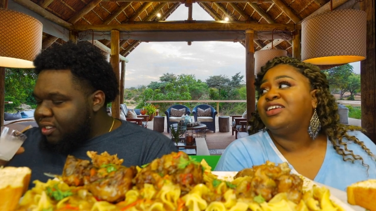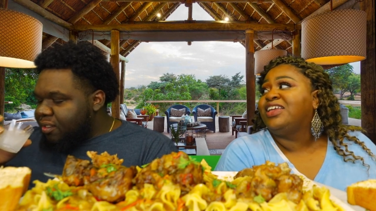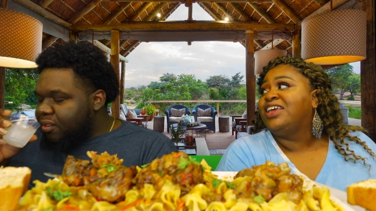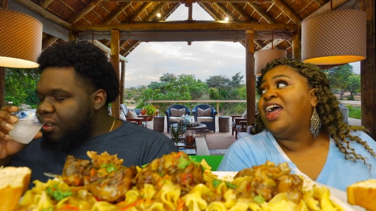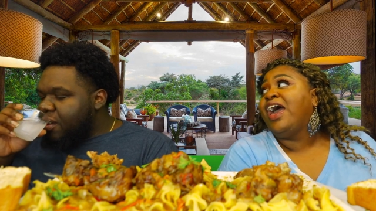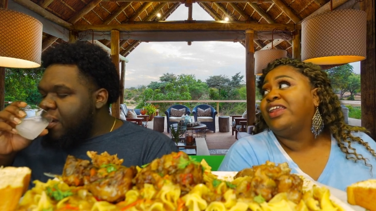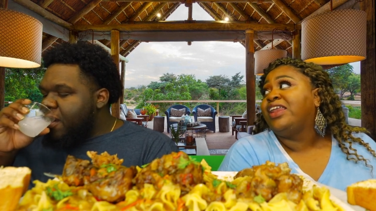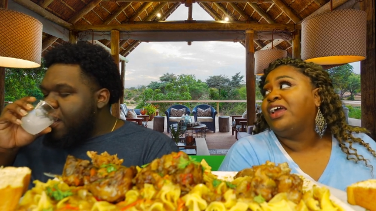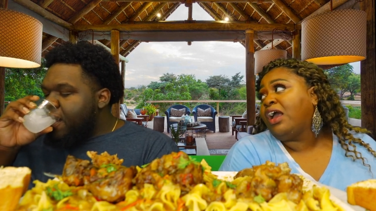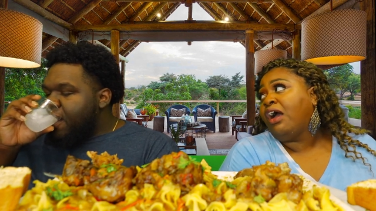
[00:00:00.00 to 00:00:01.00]
Speaker 1: to get out of
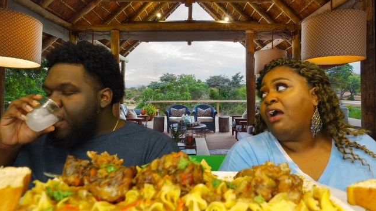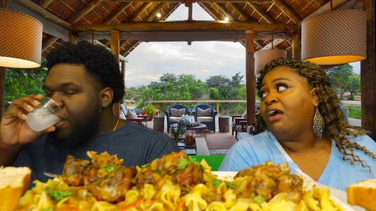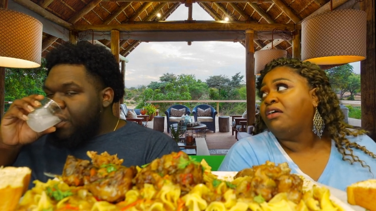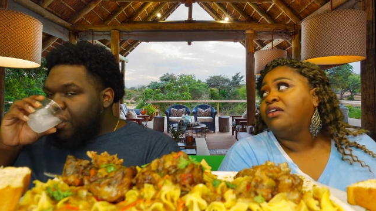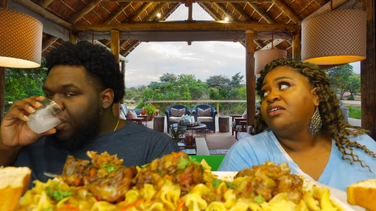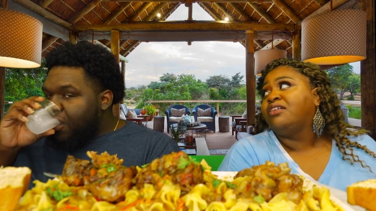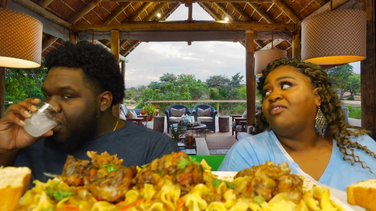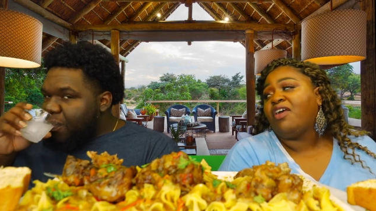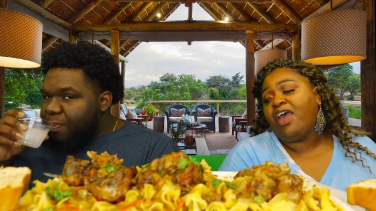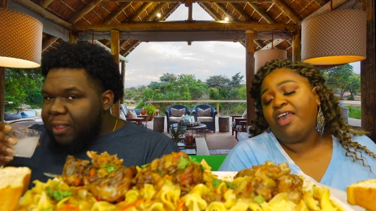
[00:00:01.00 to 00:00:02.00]
that car,
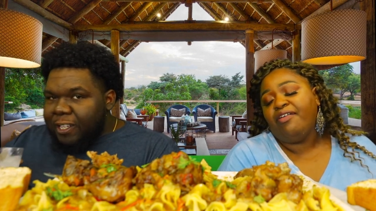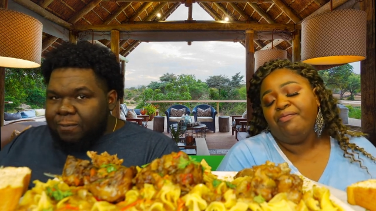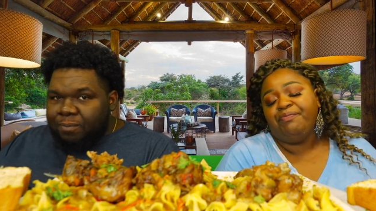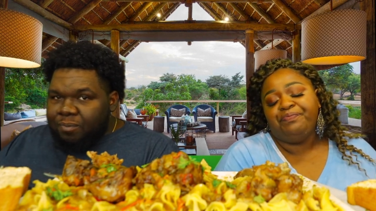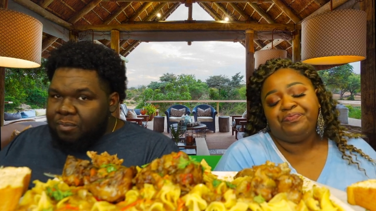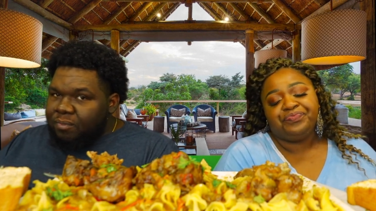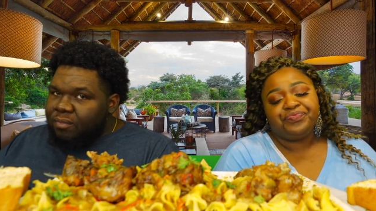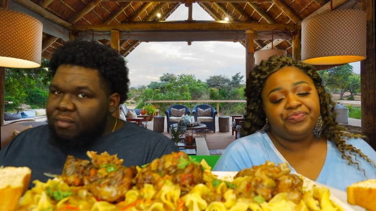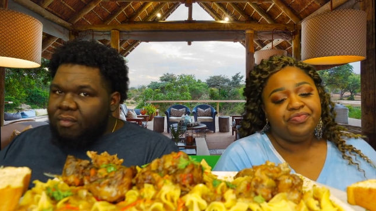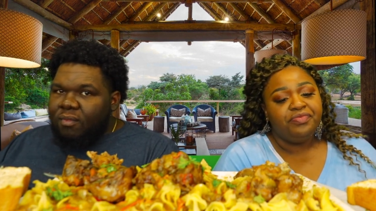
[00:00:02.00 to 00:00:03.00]
okay?
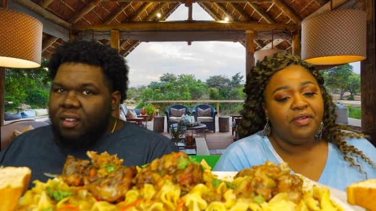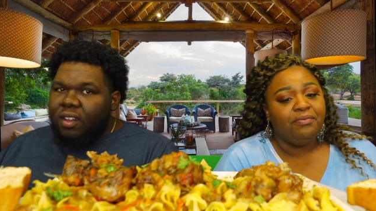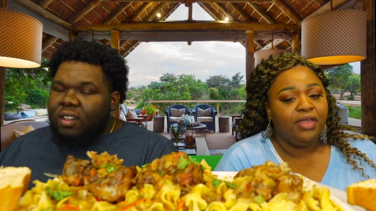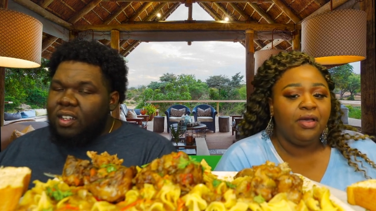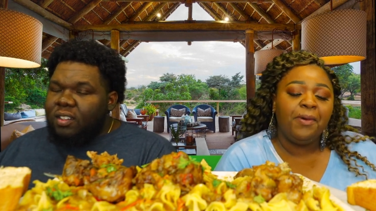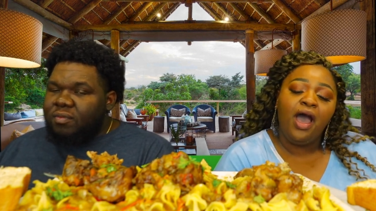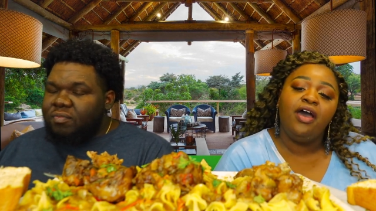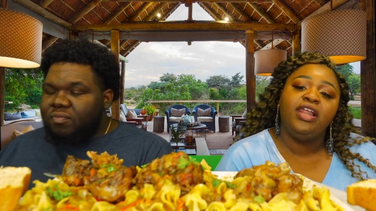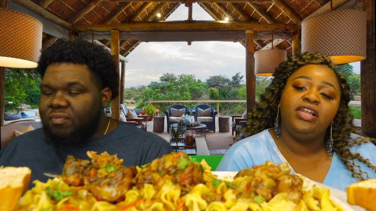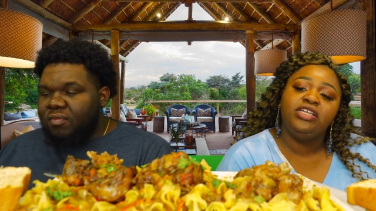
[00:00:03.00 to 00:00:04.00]
Pick up
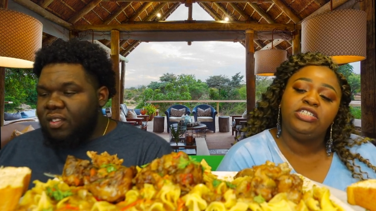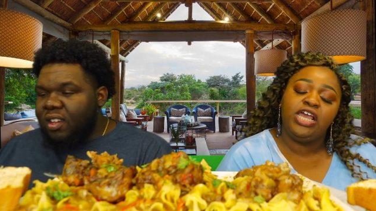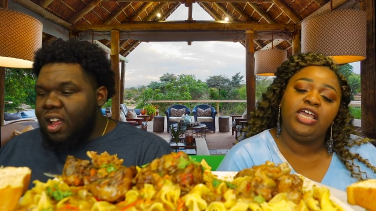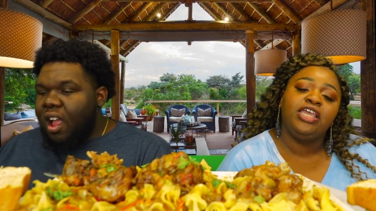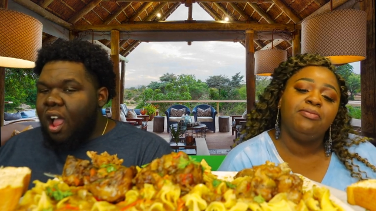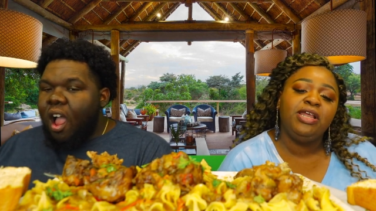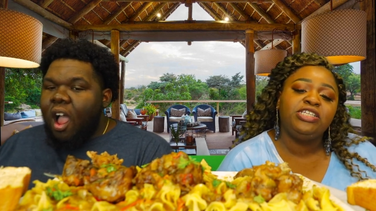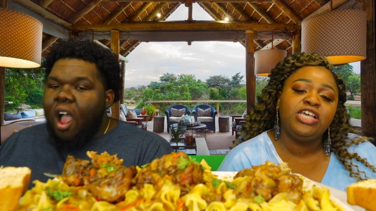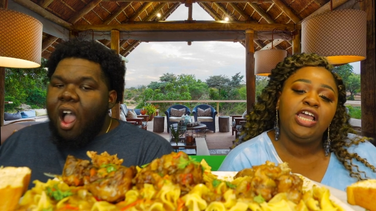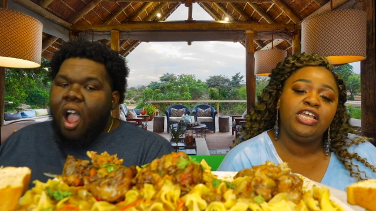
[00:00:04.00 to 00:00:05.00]
all that little change. Give me that
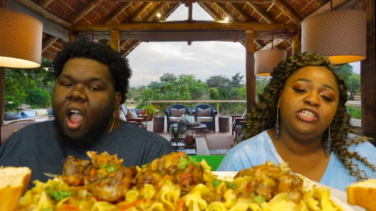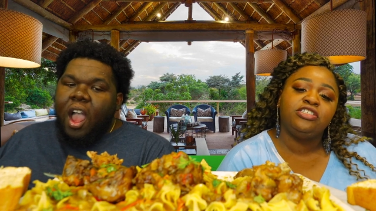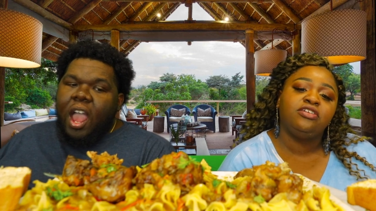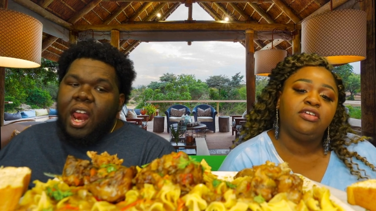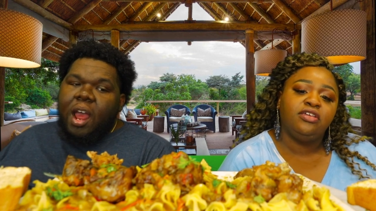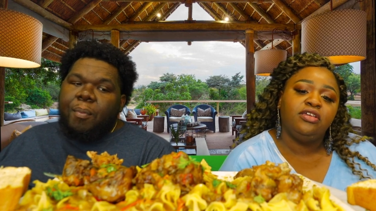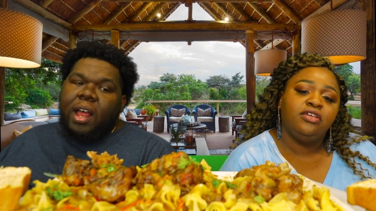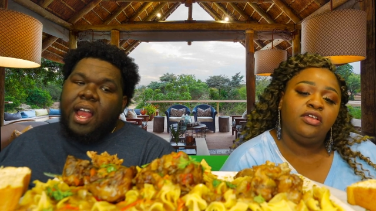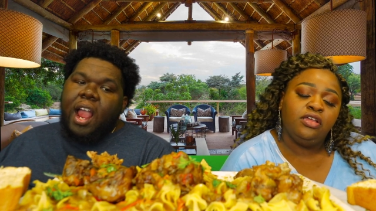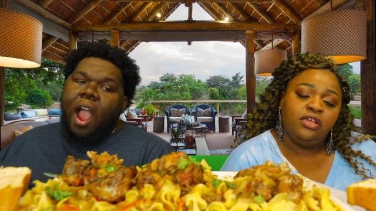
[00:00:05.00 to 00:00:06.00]
change.
Speaker 2: And I'm
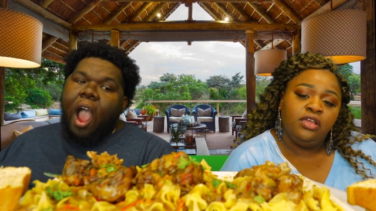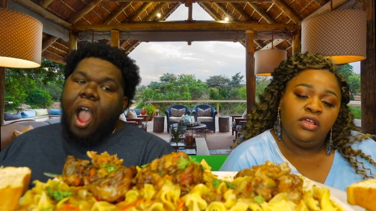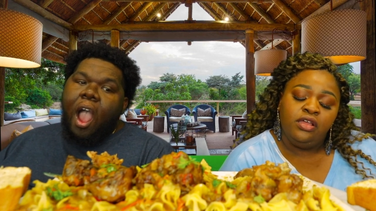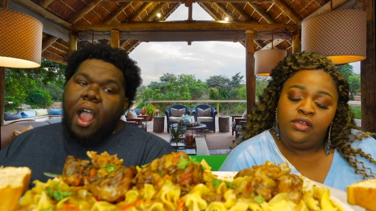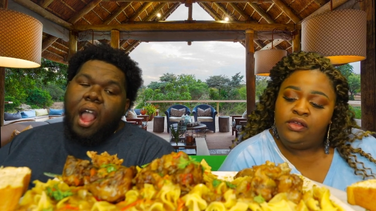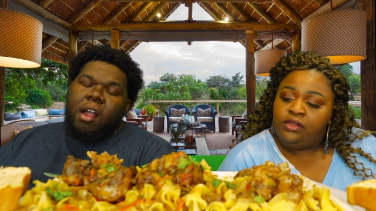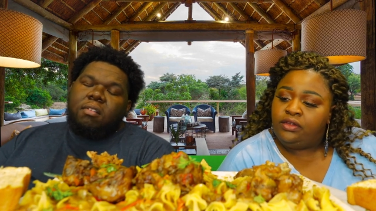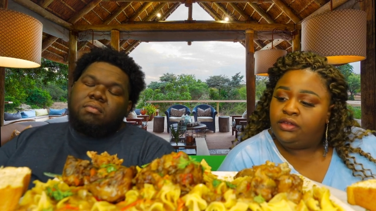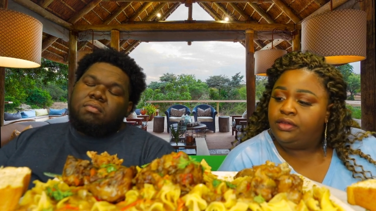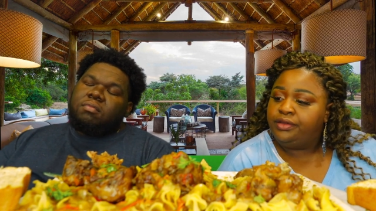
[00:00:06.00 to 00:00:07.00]
like,
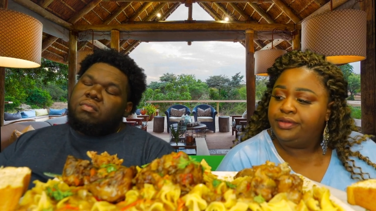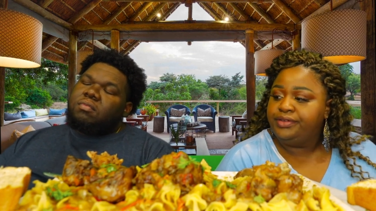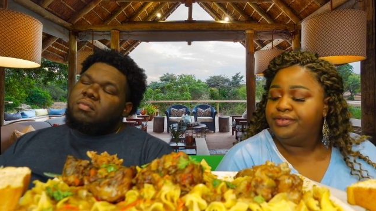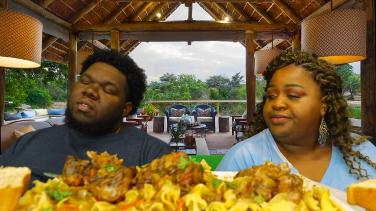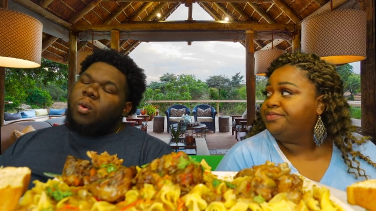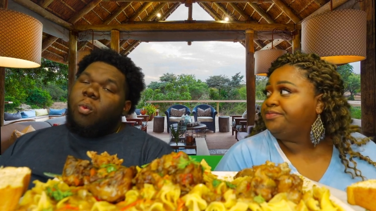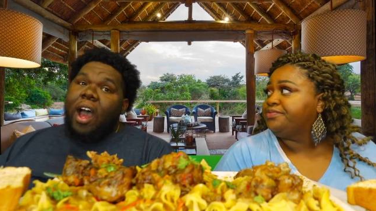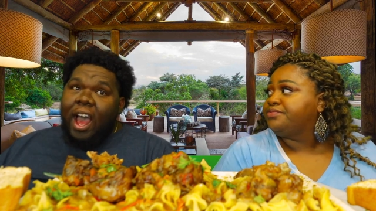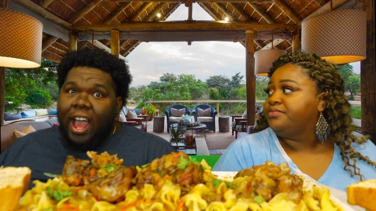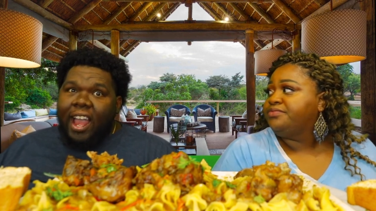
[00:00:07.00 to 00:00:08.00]

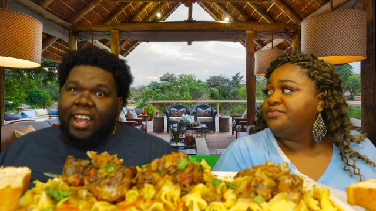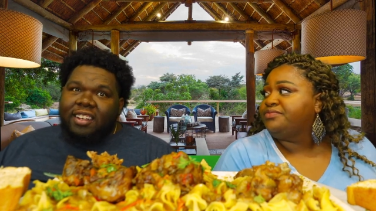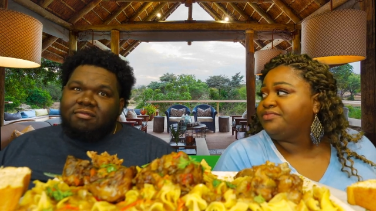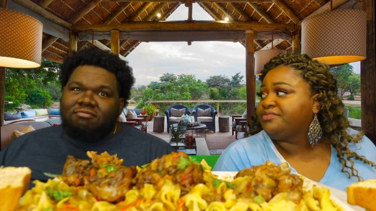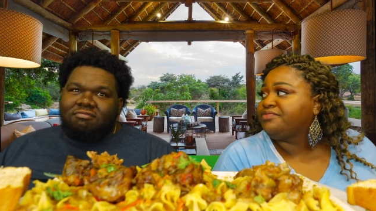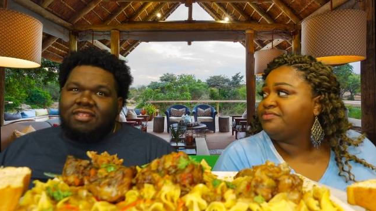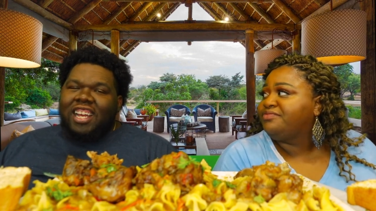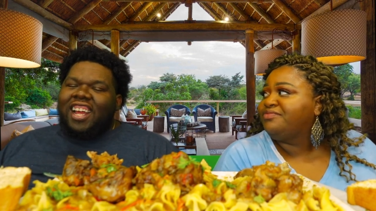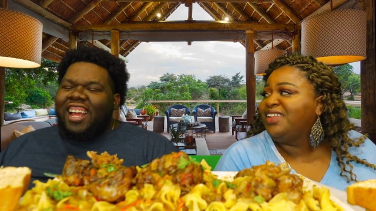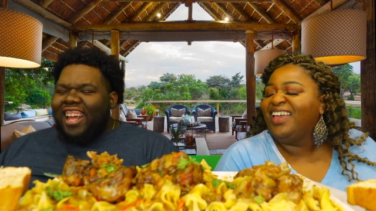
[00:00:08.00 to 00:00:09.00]
why?
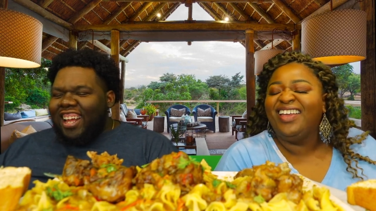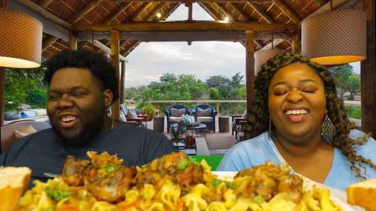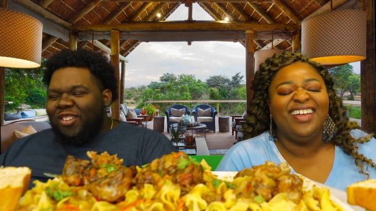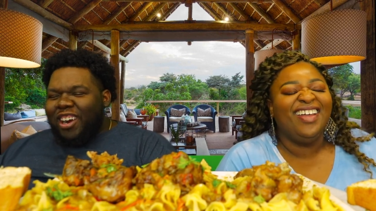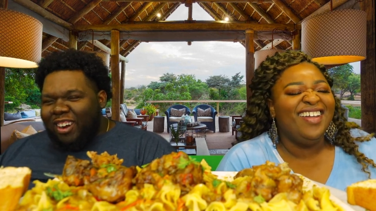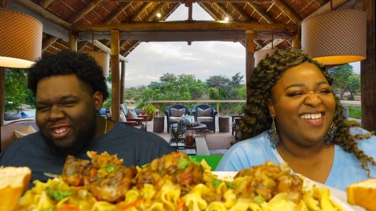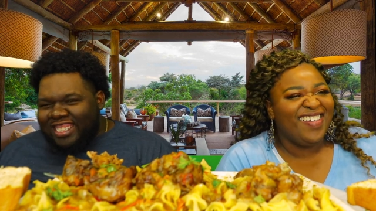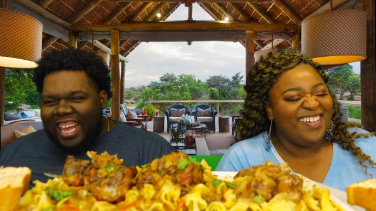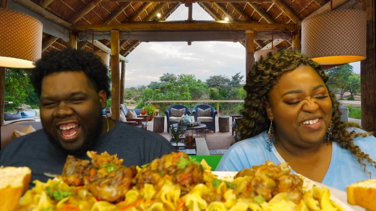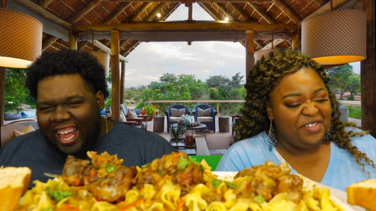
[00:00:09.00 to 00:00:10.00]
Where
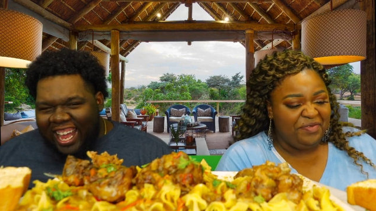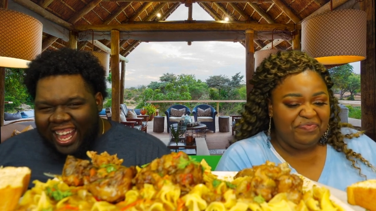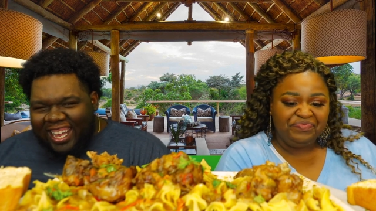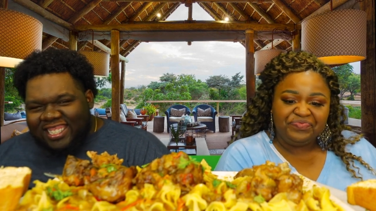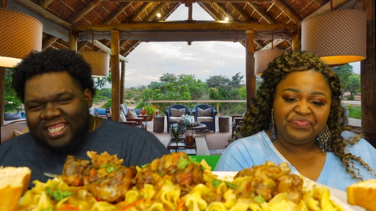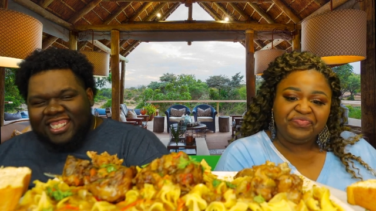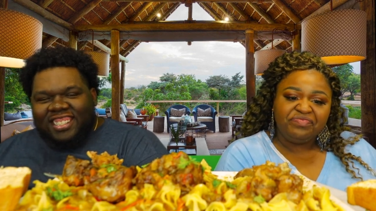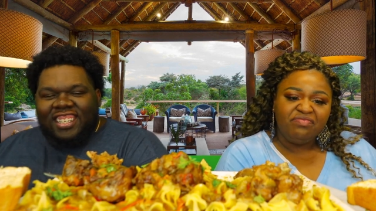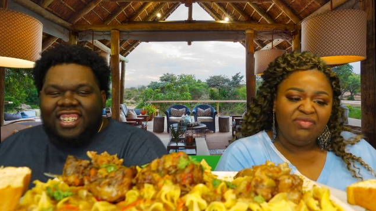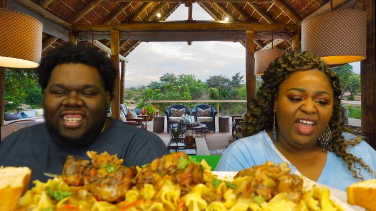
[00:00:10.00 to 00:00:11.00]
was I at? This
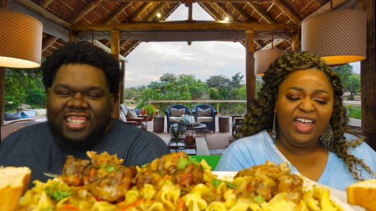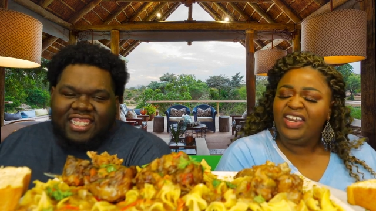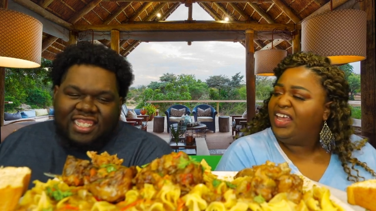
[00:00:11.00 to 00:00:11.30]
Speaker 1: I